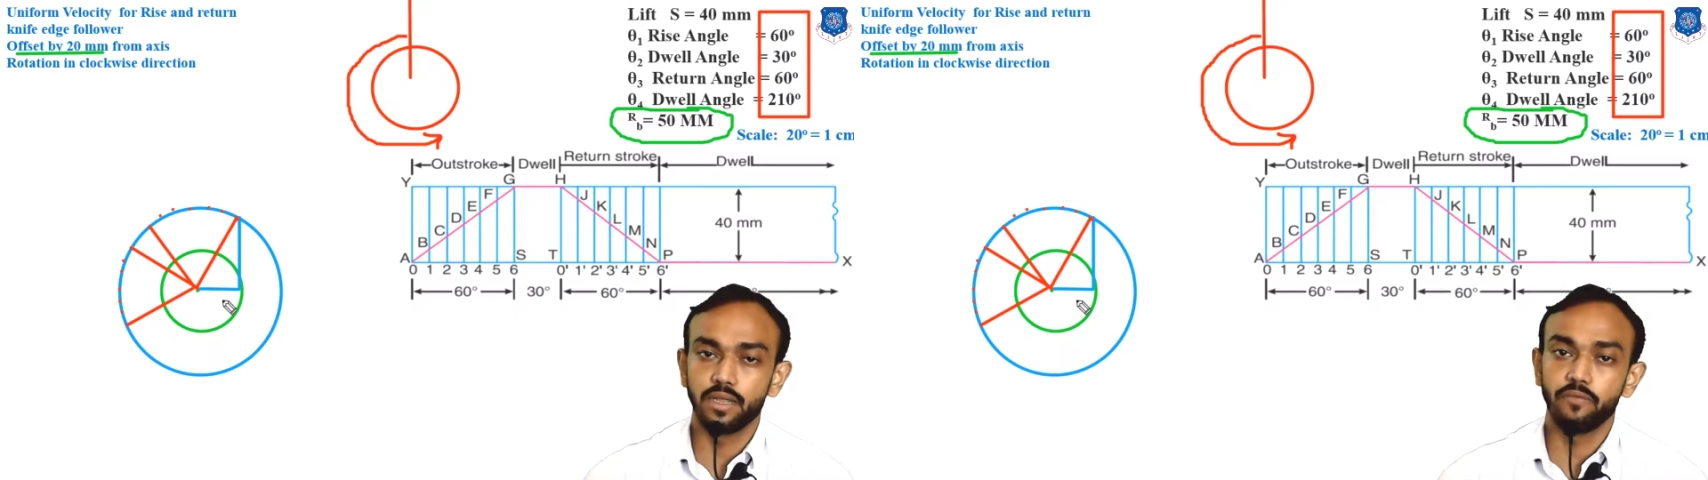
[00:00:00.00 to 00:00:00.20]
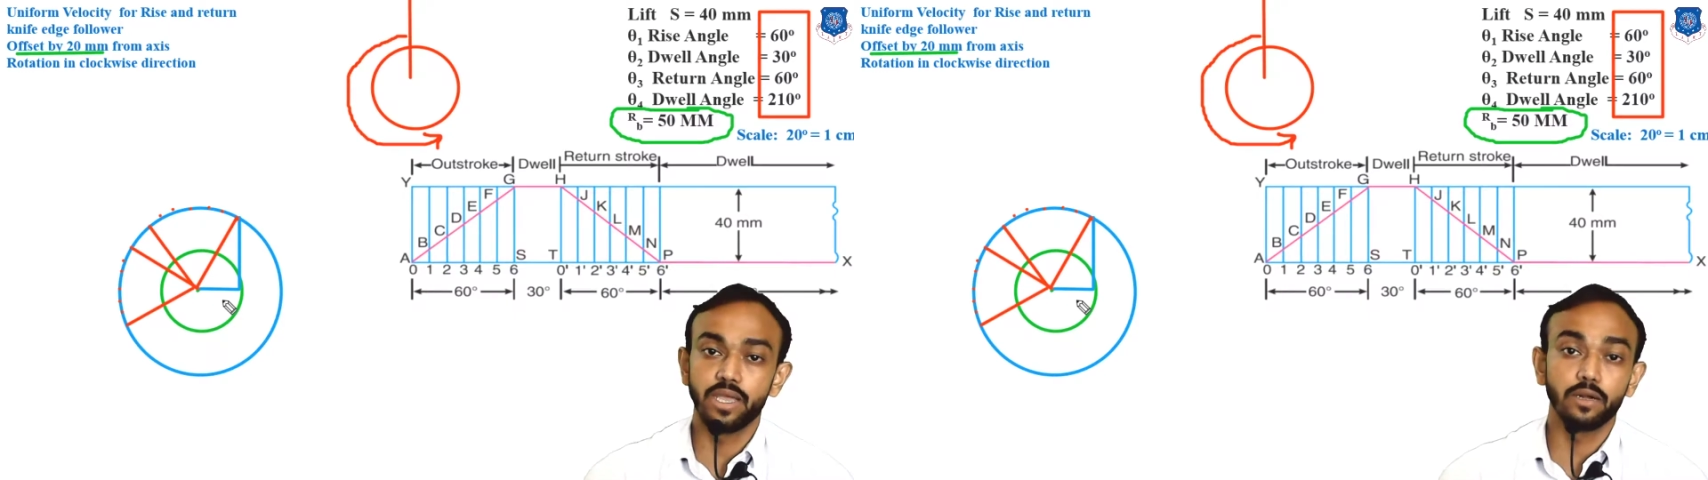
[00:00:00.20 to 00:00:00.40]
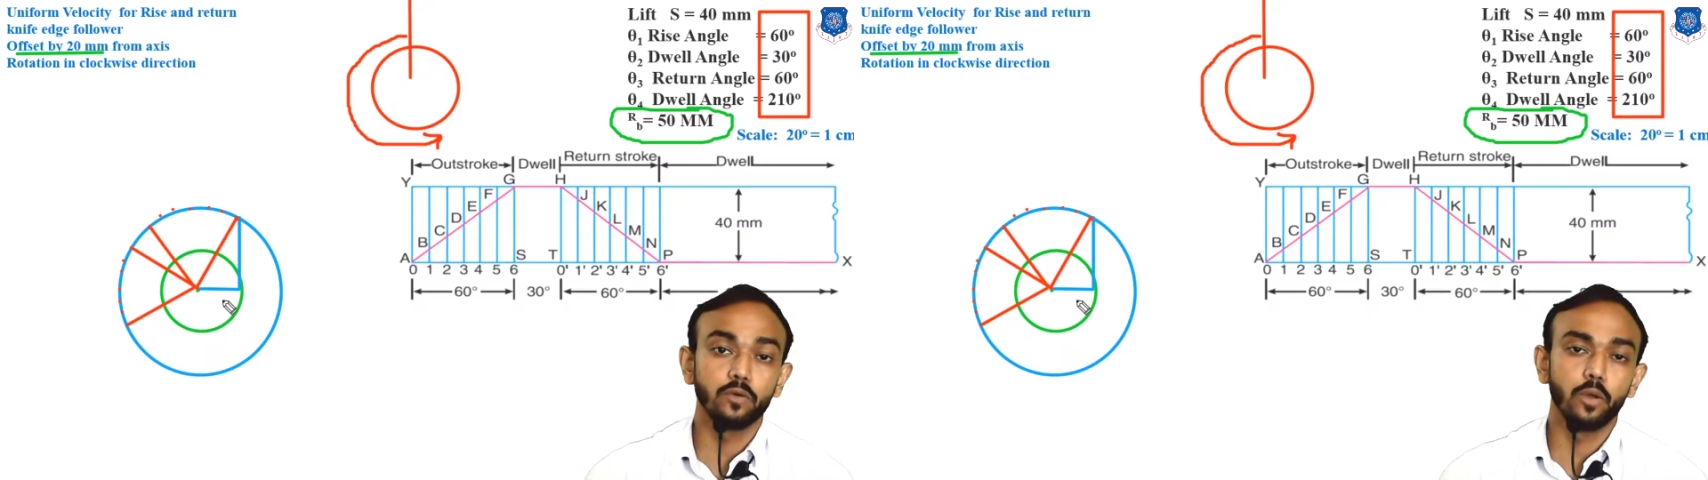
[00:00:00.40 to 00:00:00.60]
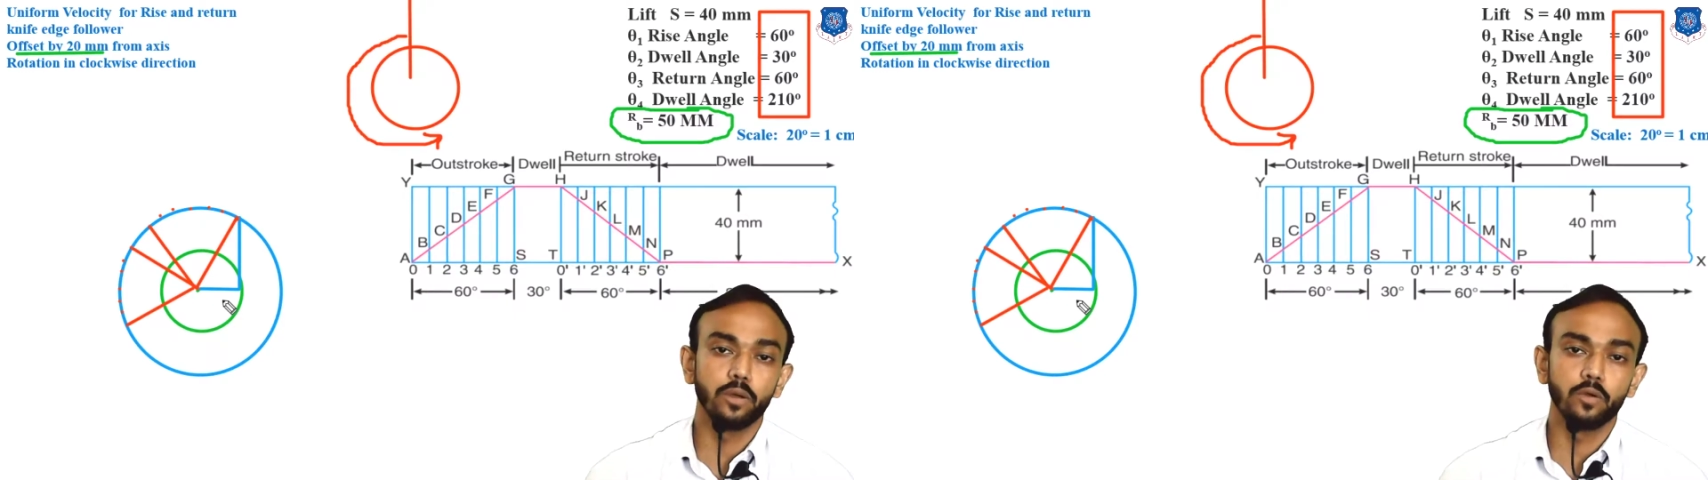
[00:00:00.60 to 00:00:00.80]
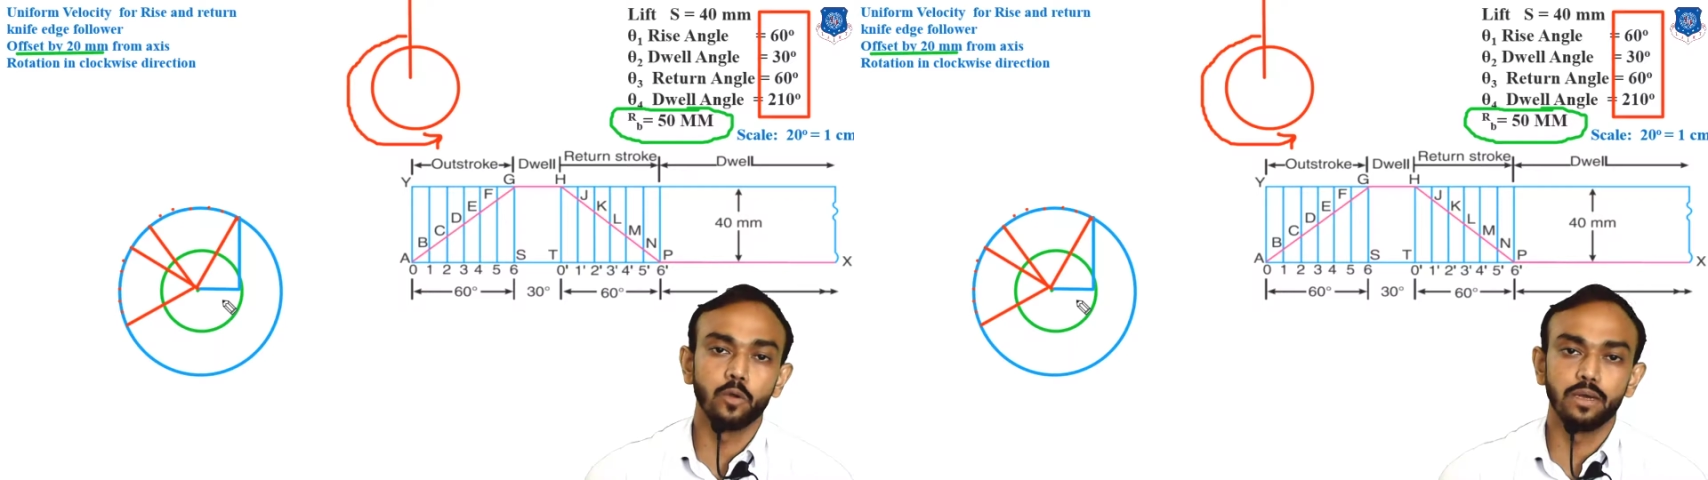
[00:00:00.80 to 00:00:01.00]
We are
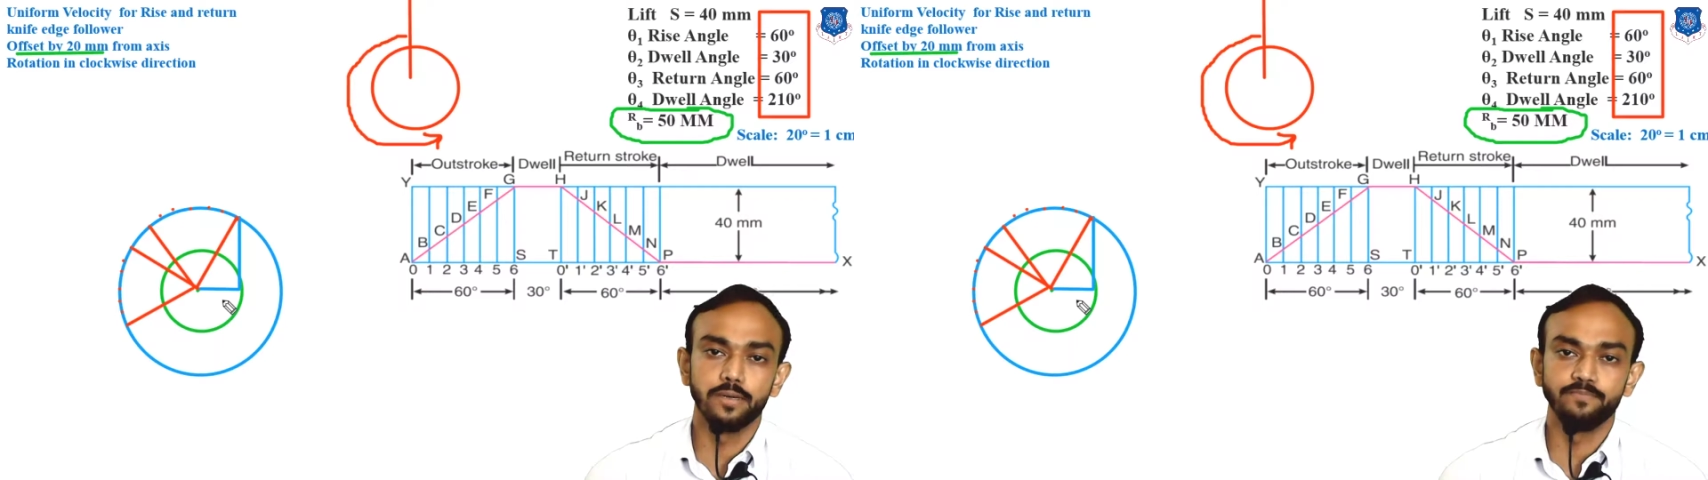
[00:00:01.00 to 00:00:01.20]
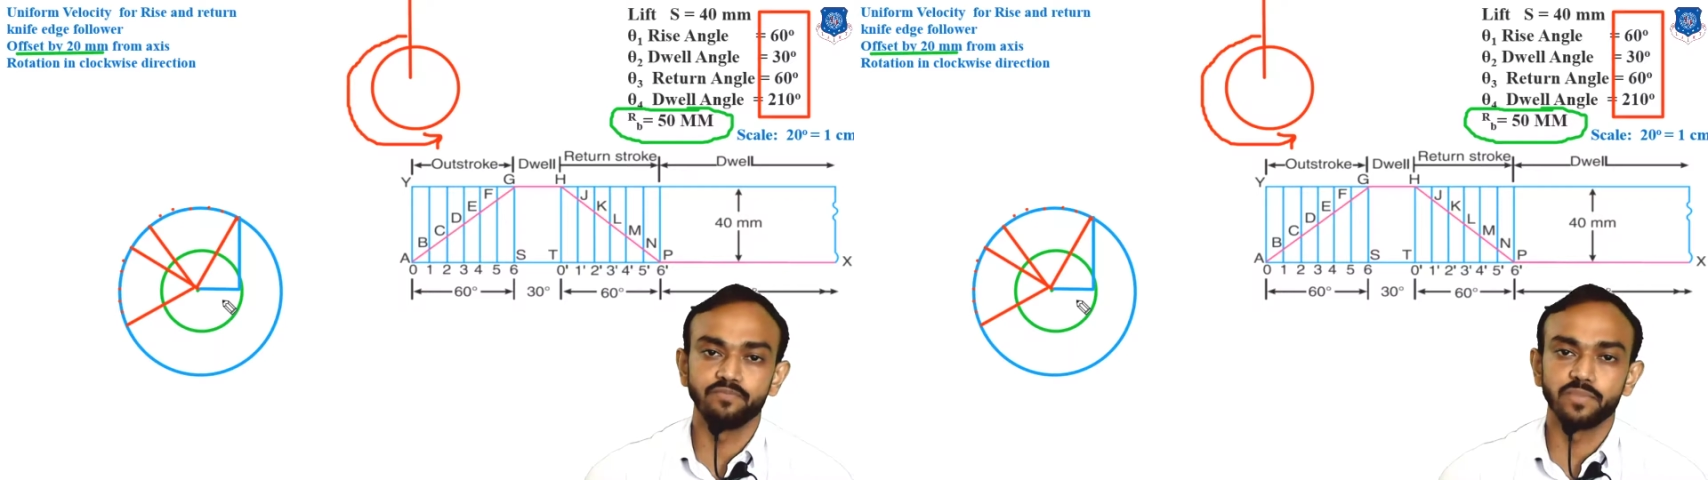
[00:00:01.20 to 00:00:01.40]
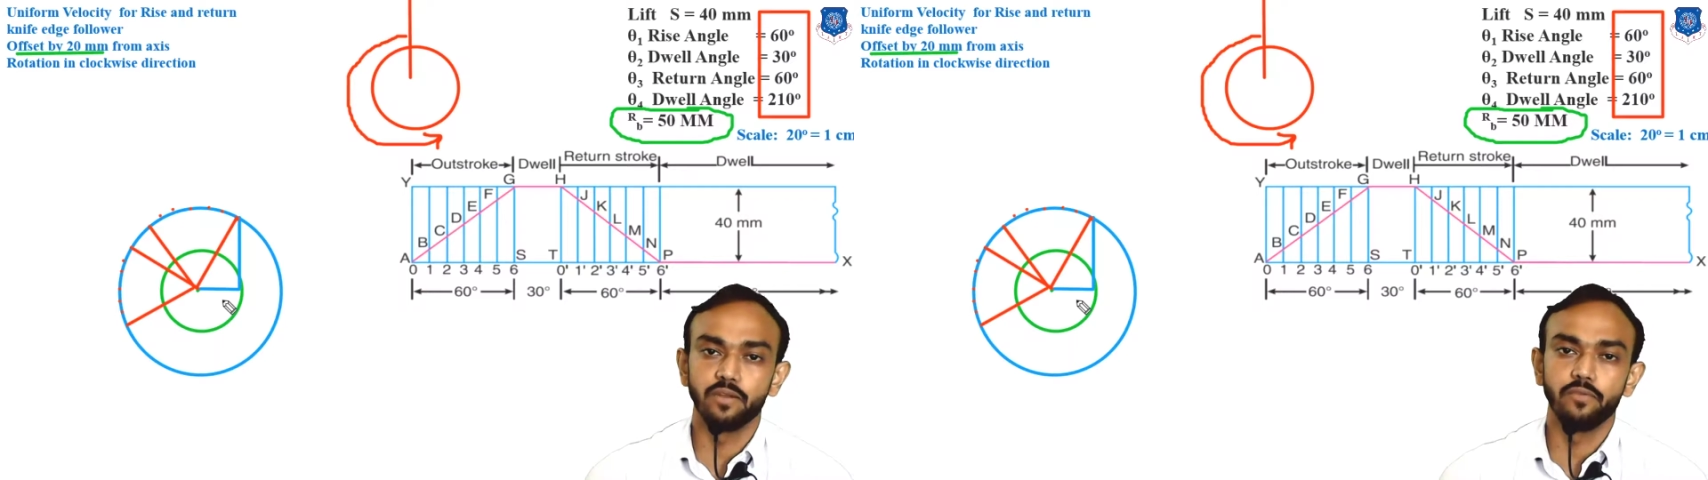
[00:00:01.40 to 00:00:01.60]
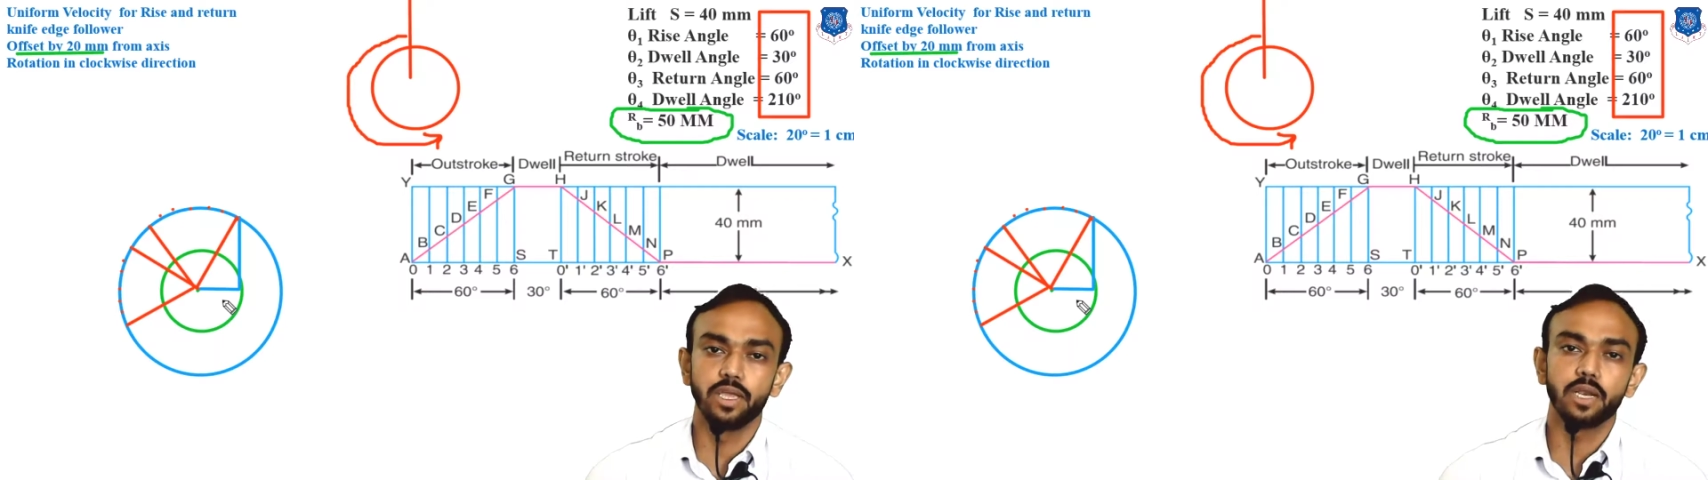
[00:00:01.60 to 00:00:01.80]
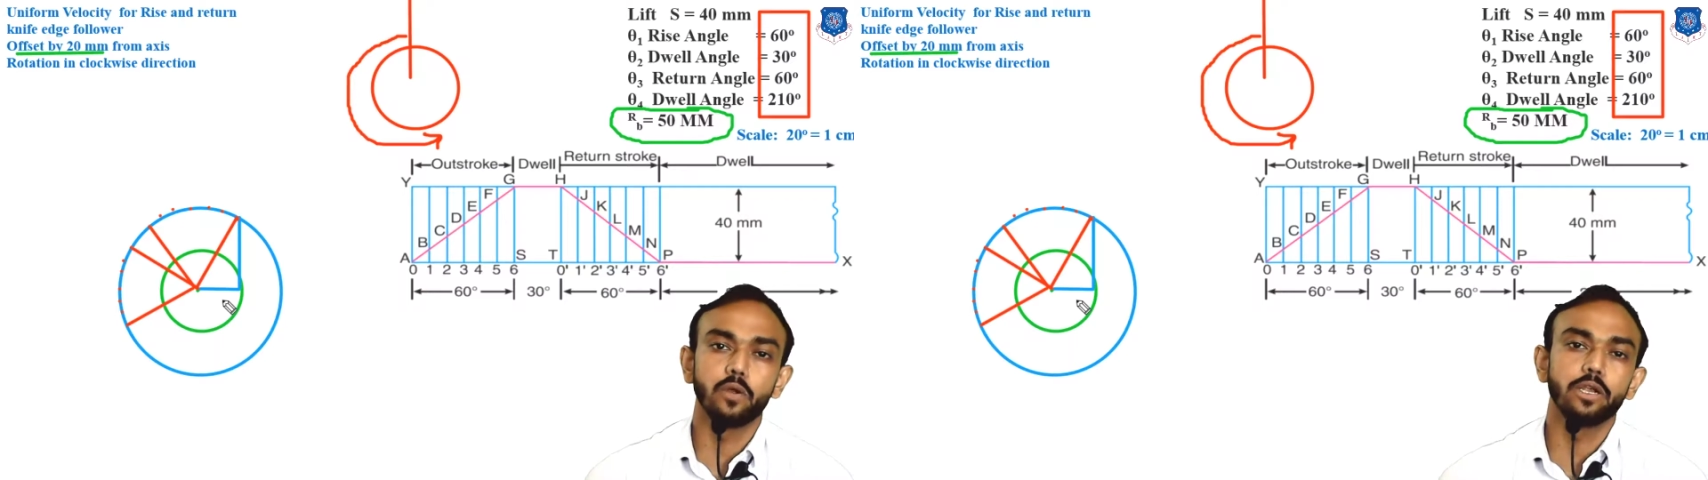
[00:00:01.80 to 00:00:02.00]

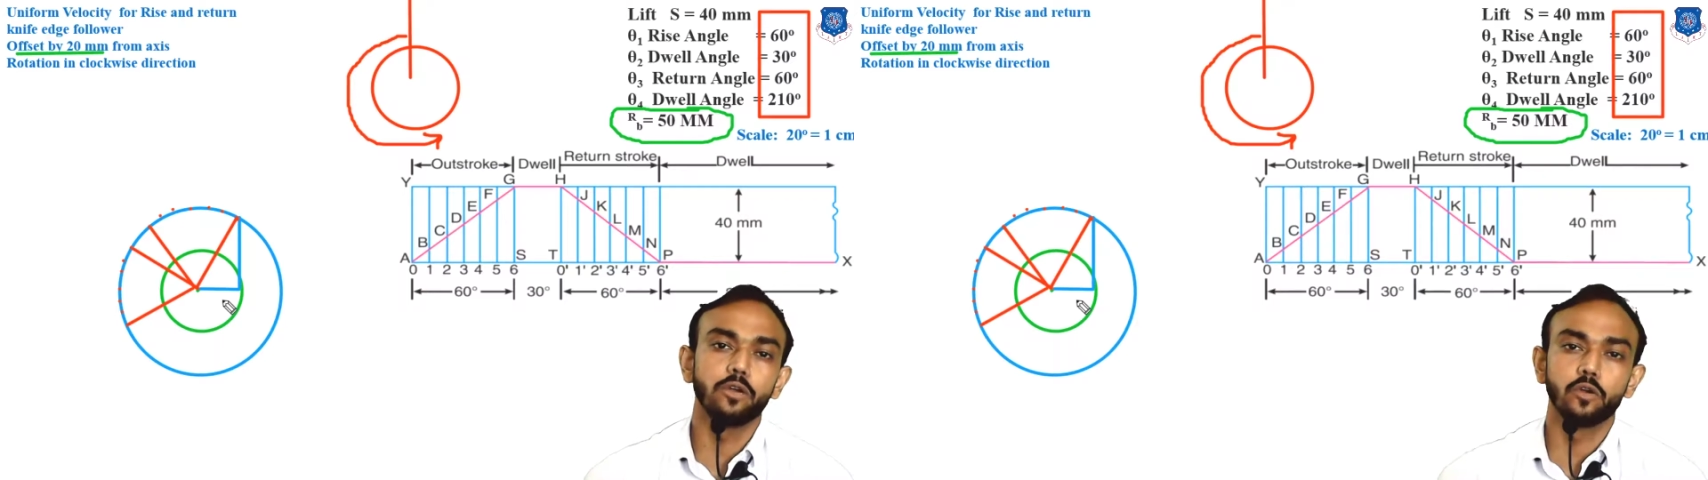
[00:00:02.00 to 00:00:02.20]
going to